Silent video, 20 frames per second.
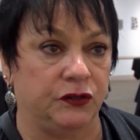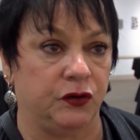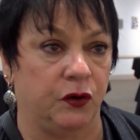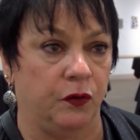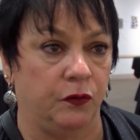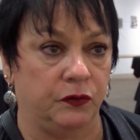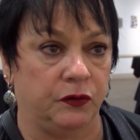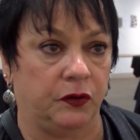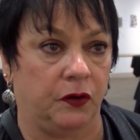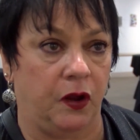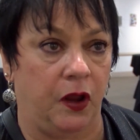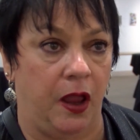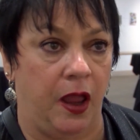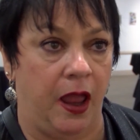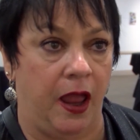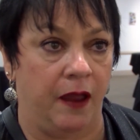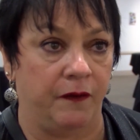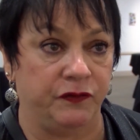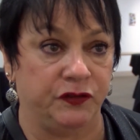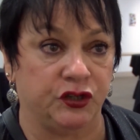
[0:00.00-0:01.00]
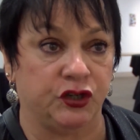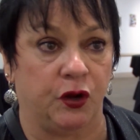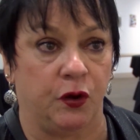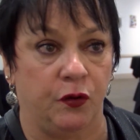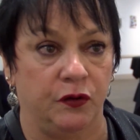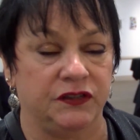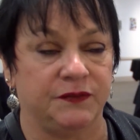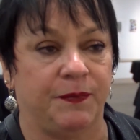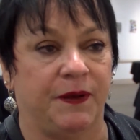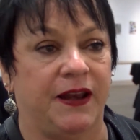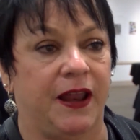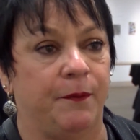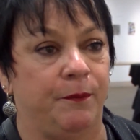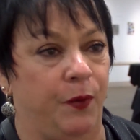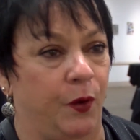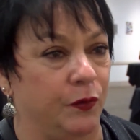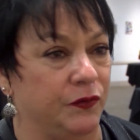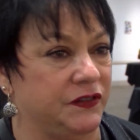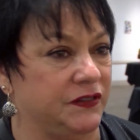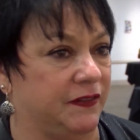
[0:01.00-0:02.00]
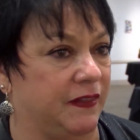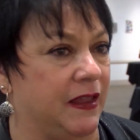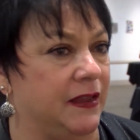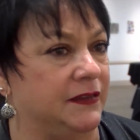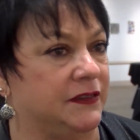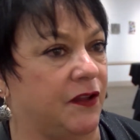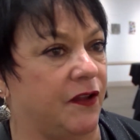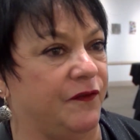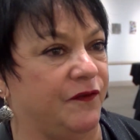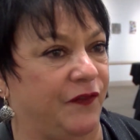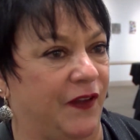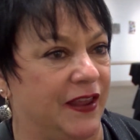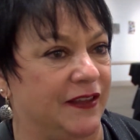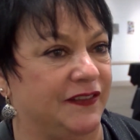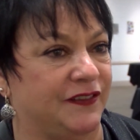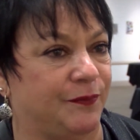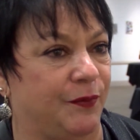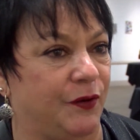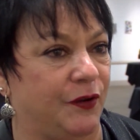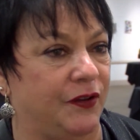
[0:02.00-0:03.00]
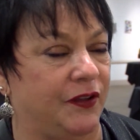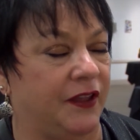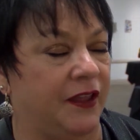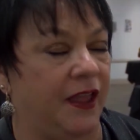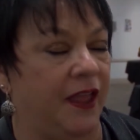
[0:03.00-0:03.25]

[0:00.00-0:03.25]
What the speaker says: don't have shows, but I post things on Facebook,